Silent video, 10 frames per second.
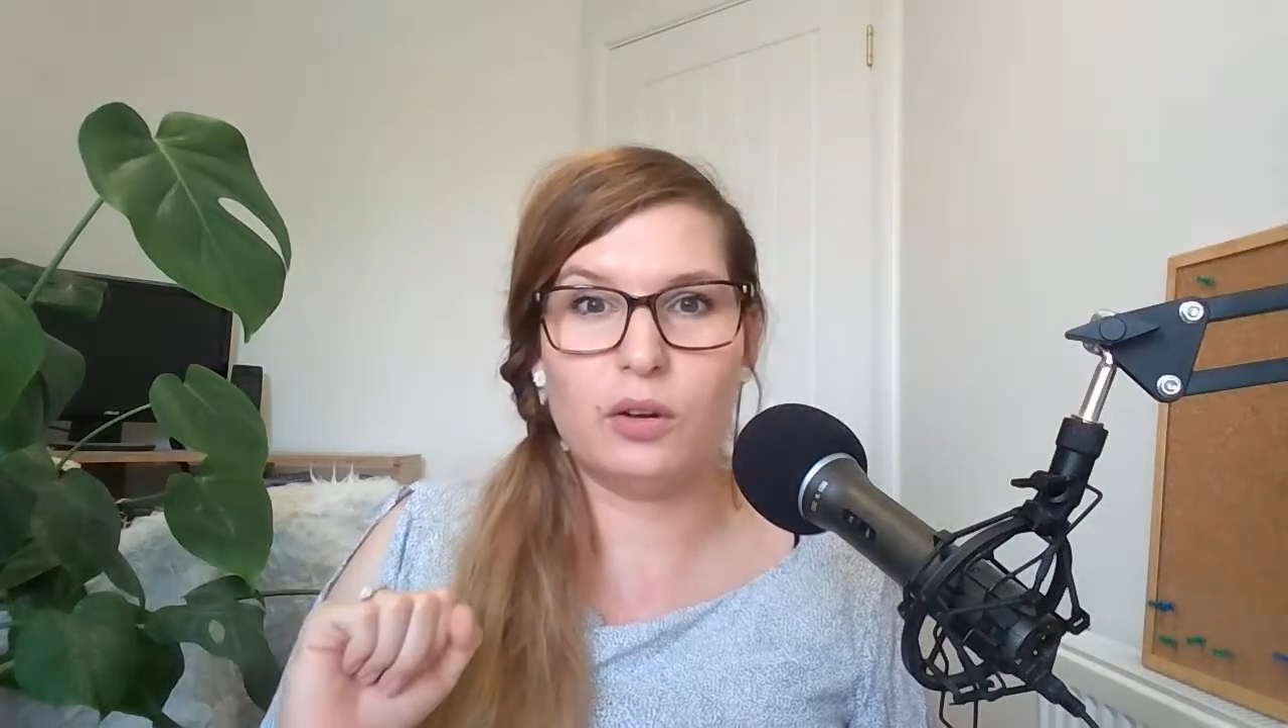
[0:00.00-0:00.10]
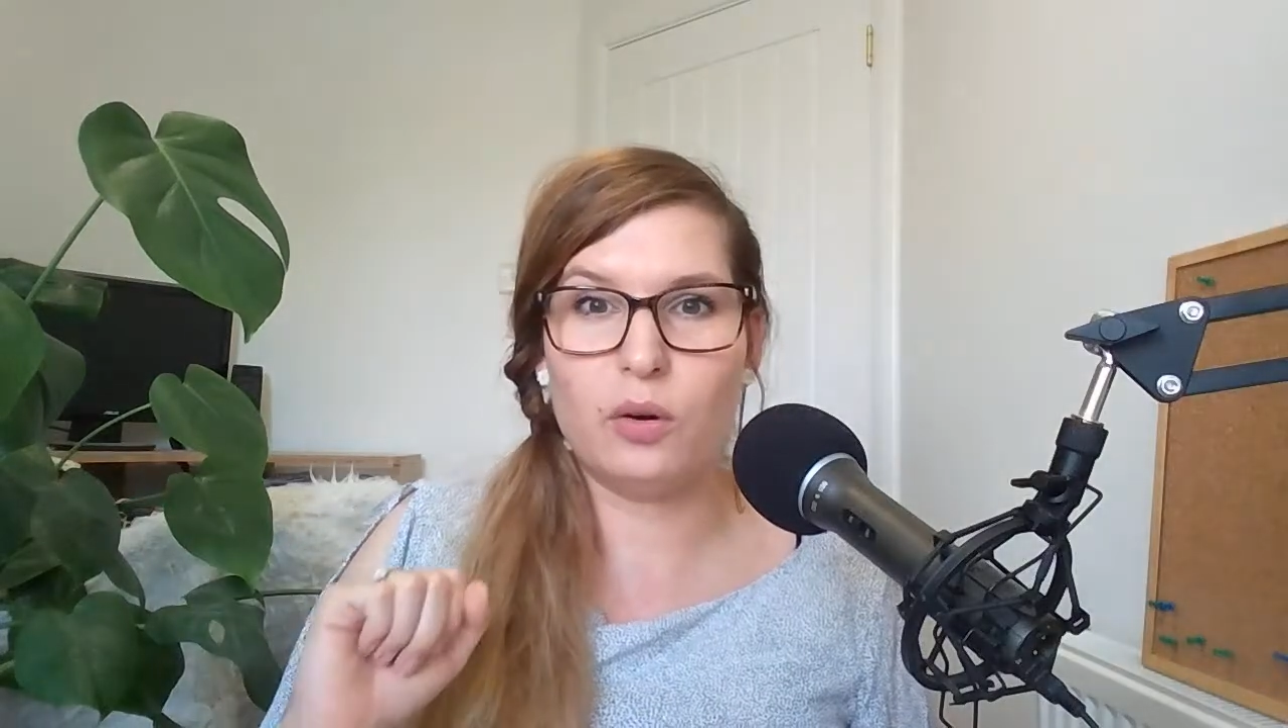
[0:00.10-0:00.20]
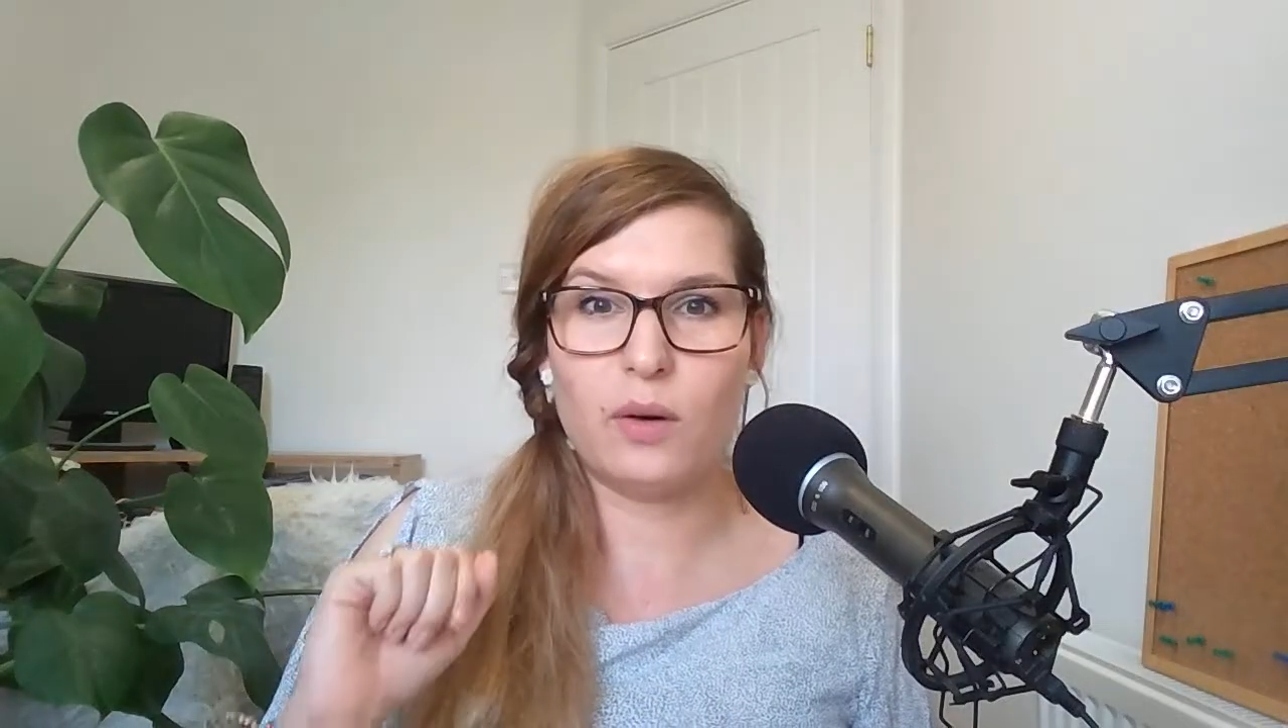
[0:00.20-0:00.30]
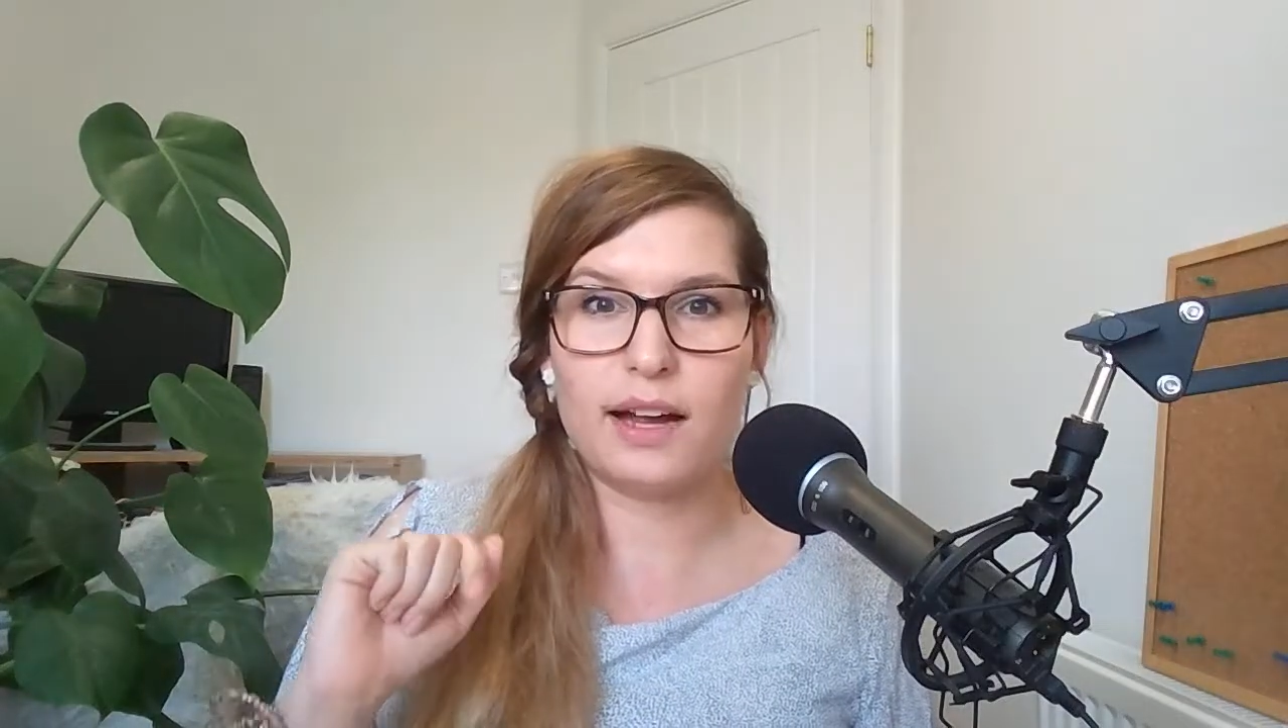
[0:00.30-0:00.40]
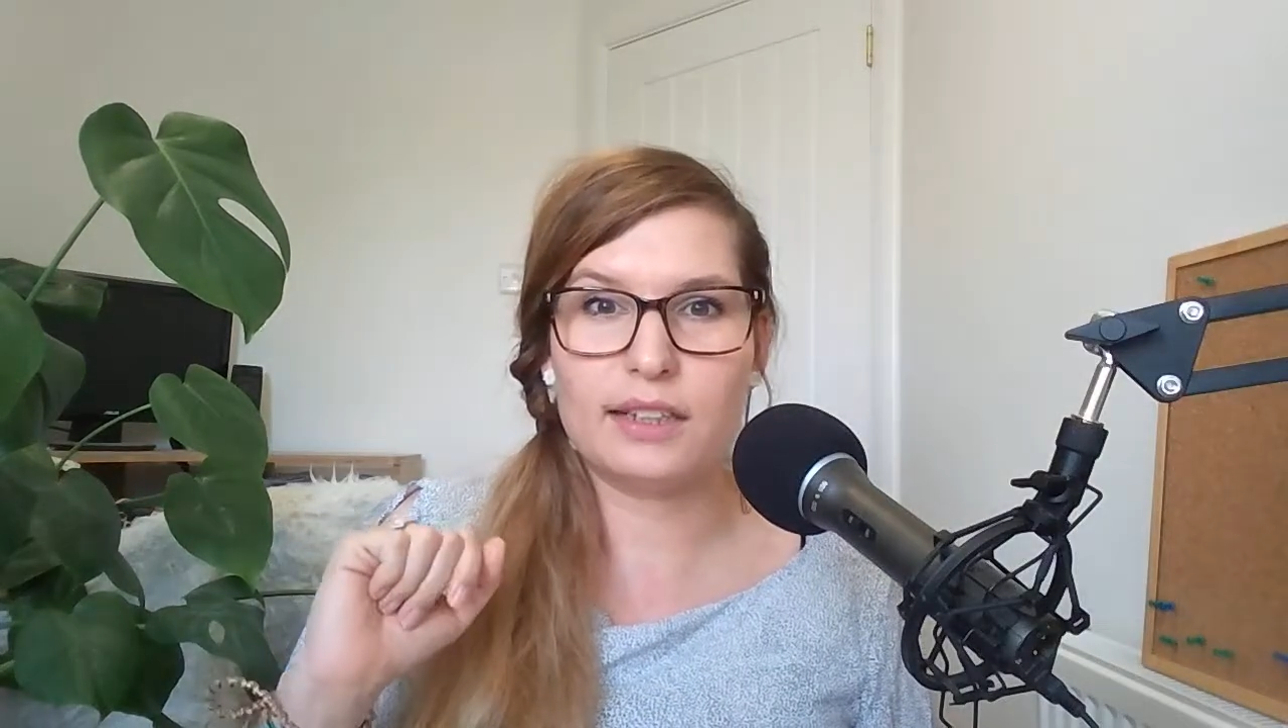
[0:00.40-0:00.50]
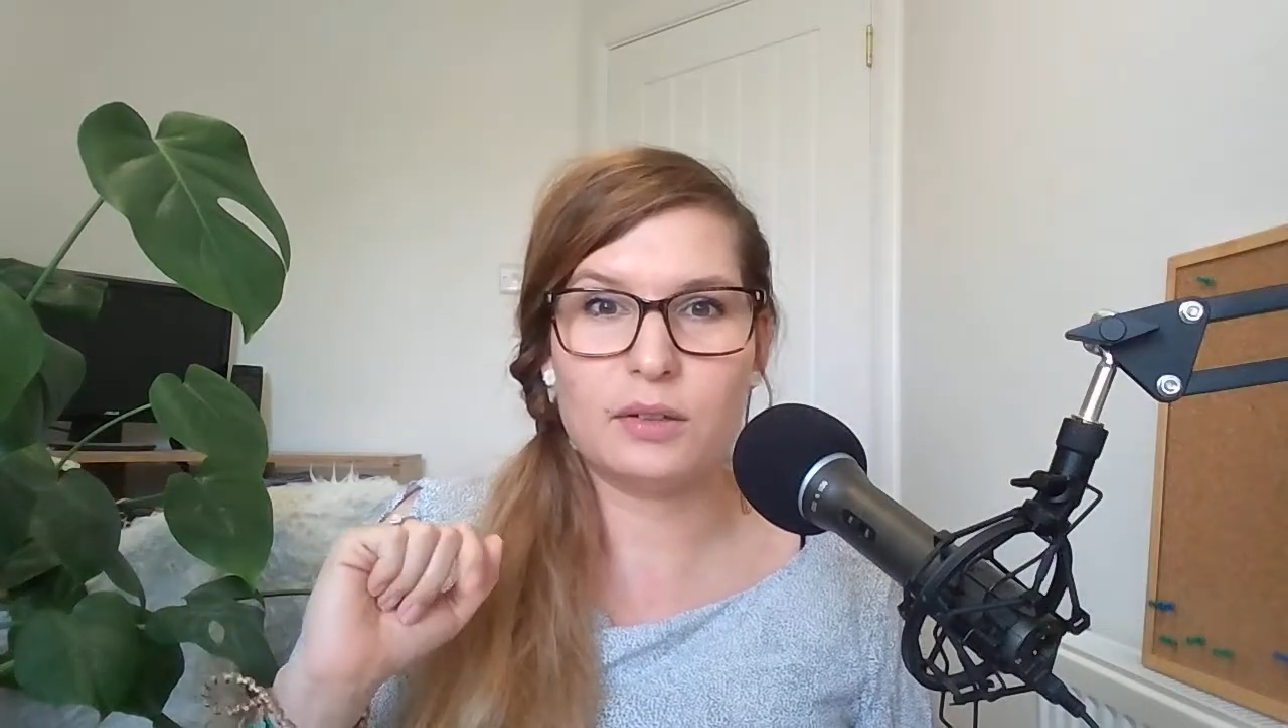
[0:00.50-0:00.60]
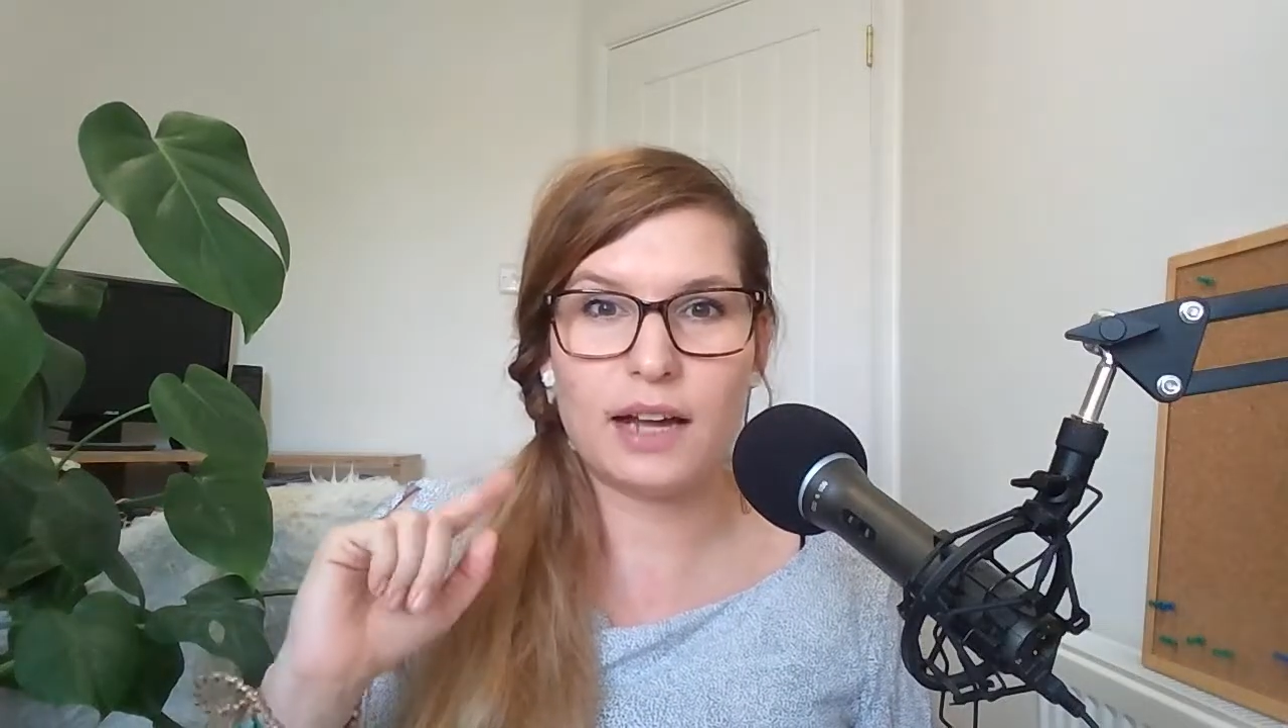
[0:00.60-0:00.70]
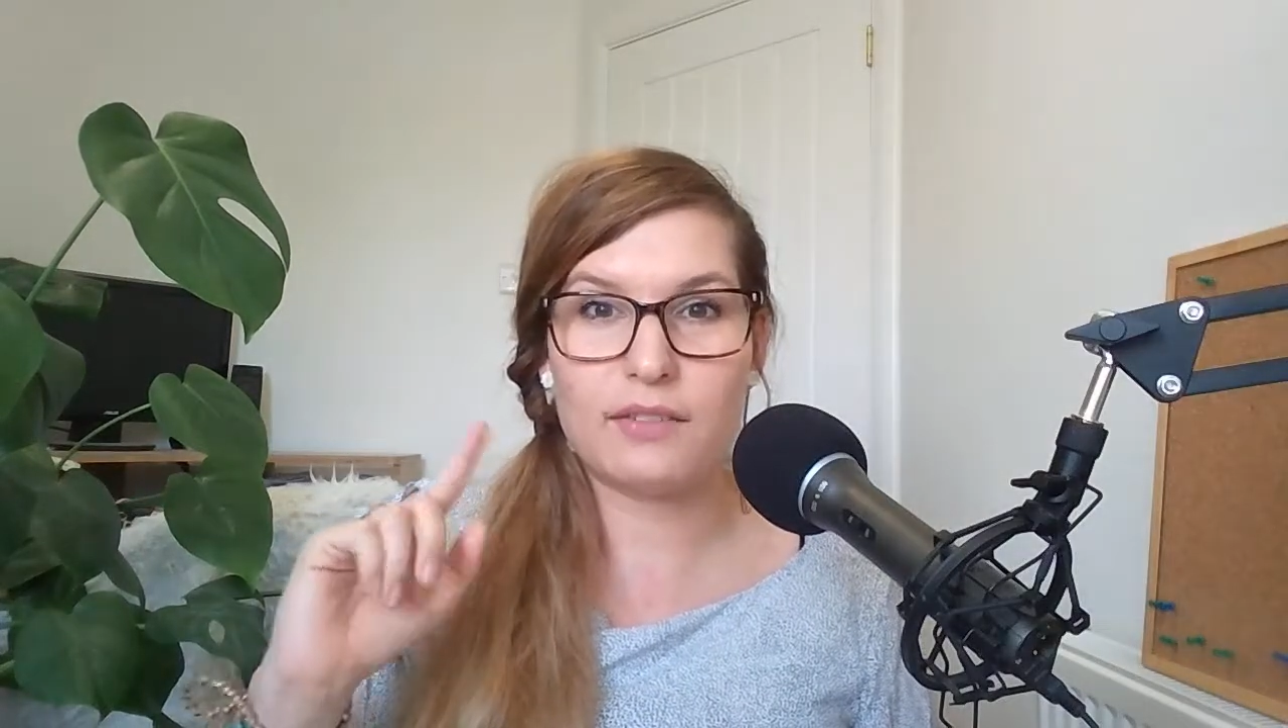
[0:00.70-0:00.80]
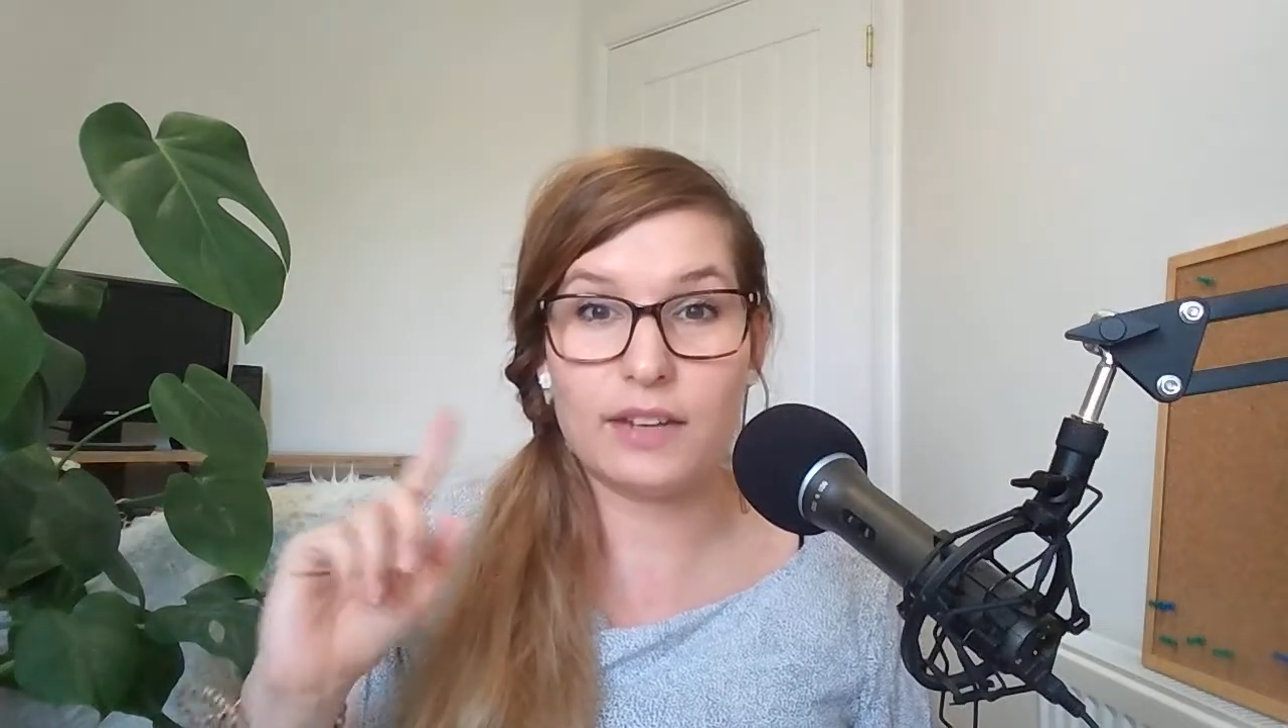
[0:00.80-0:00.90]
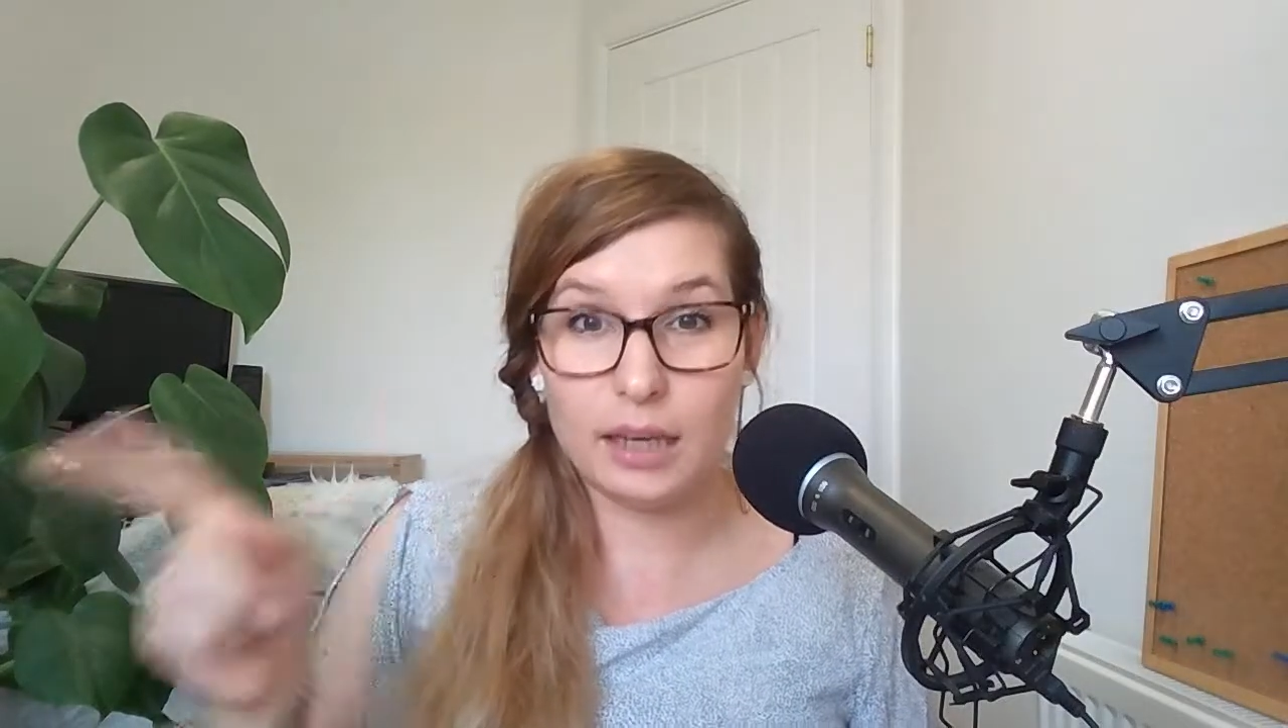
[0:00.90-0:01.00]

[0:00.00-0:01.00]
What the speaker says: or I don't have an